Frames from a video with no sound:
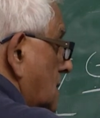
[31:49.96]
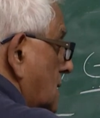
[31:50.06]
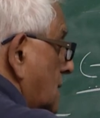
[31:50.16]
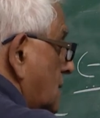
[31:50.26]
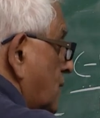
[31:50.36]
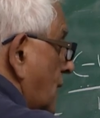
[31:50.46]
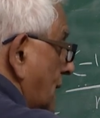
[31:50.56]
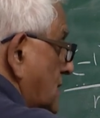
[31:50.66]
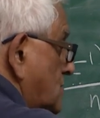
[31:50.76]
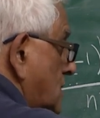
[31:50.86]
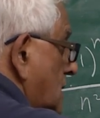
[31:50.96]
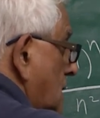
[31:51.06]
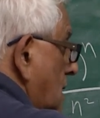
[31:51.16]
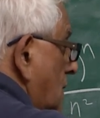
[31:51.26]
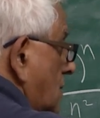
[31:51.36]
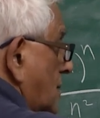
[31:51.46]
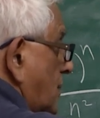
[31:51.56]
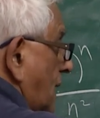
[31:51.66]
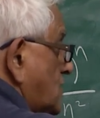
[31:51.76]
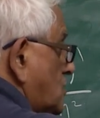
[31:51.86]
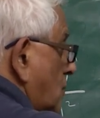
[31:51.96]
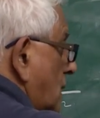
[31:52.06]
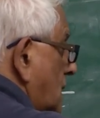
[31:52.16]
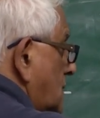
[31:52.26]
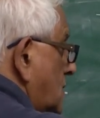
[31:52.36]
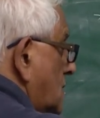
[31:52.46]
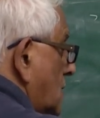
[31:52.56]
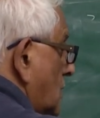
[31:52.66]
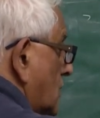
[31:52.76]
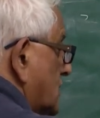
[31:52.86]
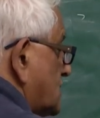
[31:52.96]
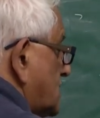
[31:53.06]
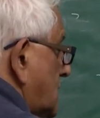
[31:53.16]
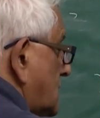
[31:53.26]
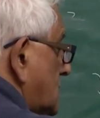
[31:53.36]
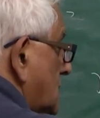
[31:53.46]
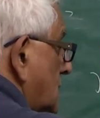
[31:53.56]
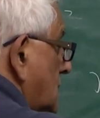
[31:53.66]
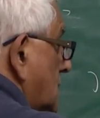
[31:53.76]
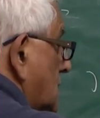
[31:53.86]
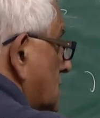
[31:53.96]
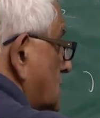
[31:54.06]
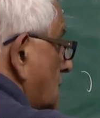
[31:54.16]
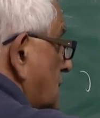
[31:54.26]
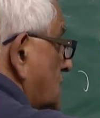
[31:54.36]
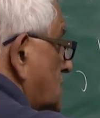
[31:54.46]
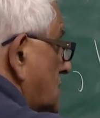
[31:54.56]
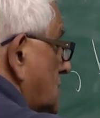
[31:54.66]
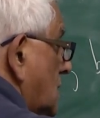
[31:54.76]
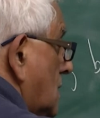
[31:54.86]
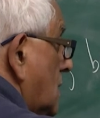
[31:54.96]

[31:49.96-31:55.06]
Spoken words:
implies pi squared over 6 is summation